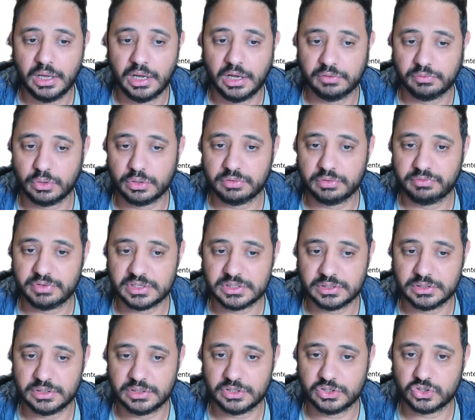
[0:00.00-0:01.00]
I've got a
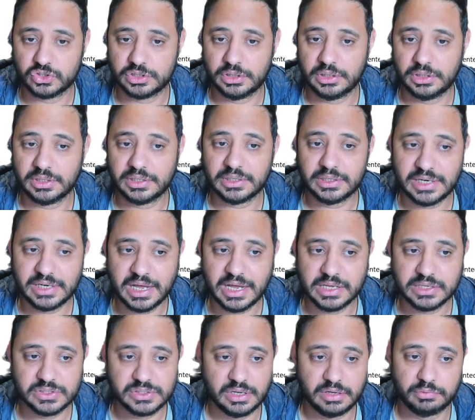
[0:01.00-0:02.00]
Western Digital
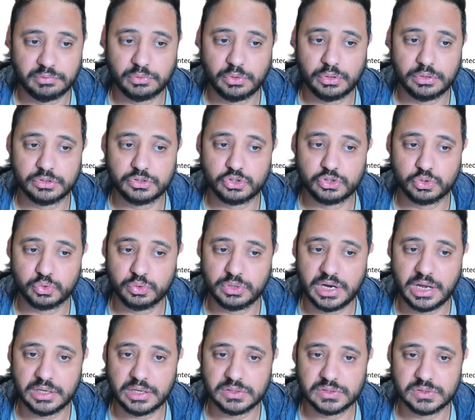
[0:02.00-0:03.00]
NAS, I've got a
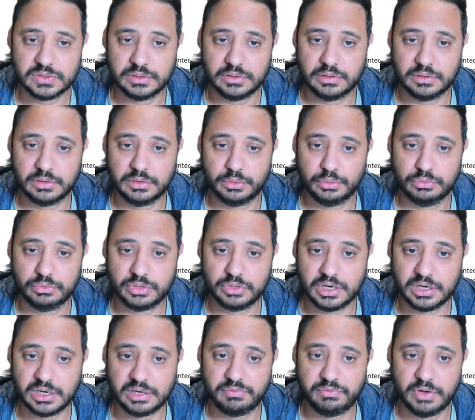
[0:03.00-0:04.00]
TrueNAS
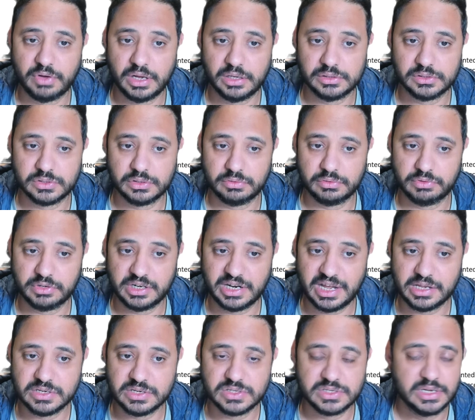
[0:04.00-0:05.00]
running file server
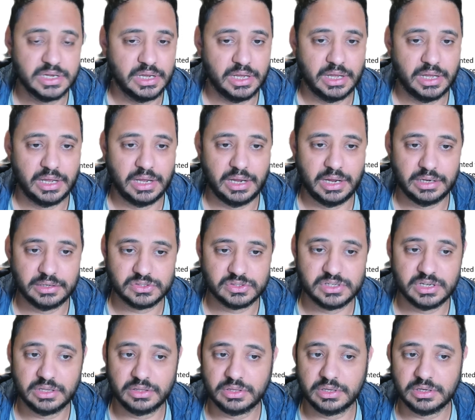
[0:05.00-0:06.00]
NAS, and
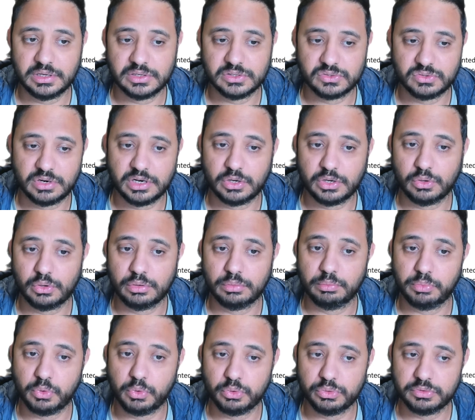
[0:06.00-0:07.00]
Syncthing is running
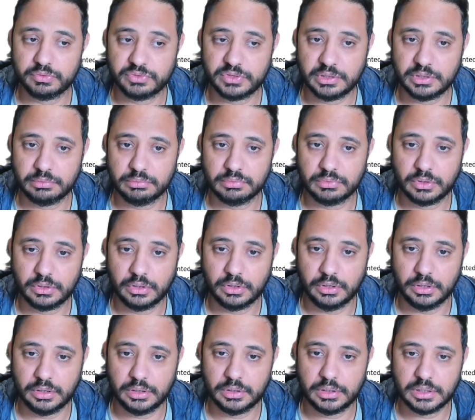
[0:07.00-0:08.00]
on both of them
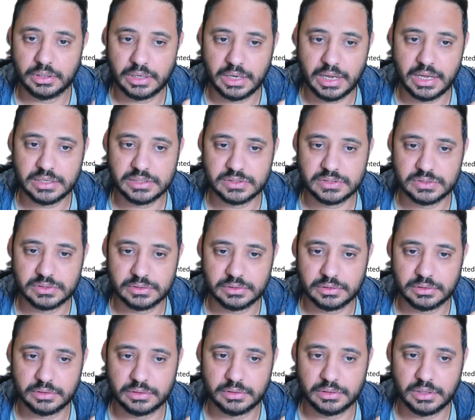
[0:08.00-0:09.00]
as
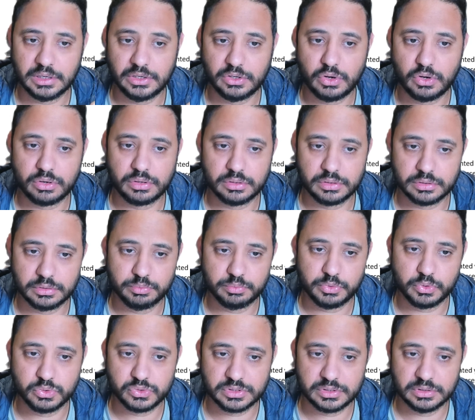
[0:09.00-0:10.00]
a Docker
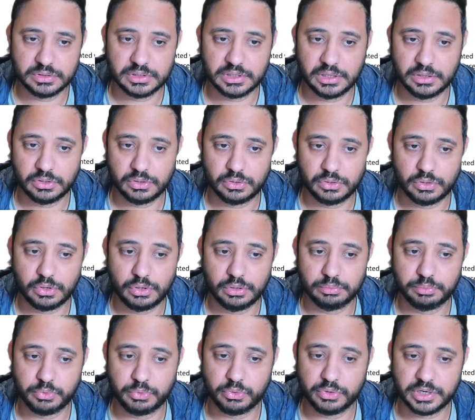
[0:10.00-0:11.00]
Compose container
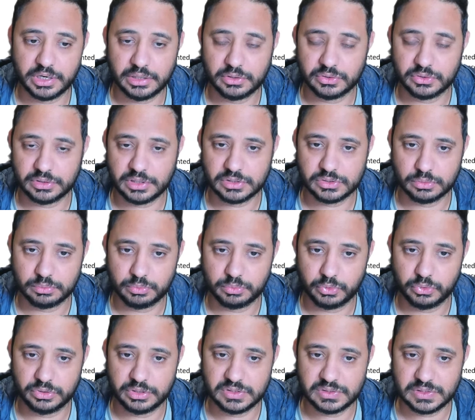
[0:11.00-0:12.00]
on Portainer that's on
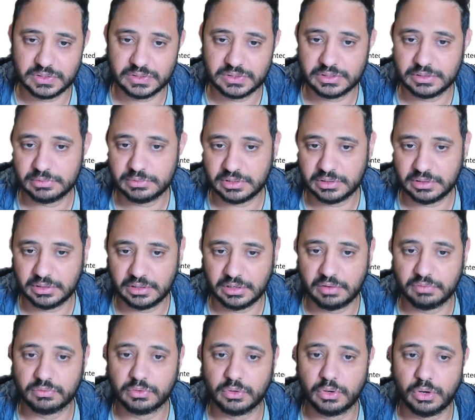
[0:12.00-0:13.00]
both these systems. And then
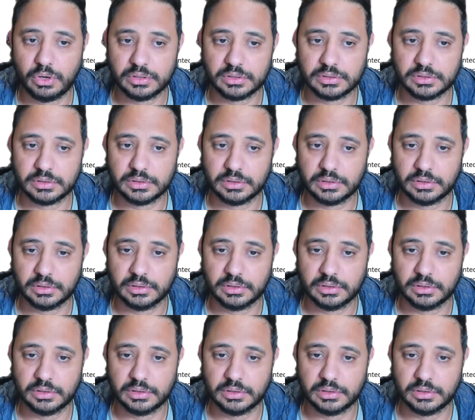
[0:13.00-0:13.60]
I've got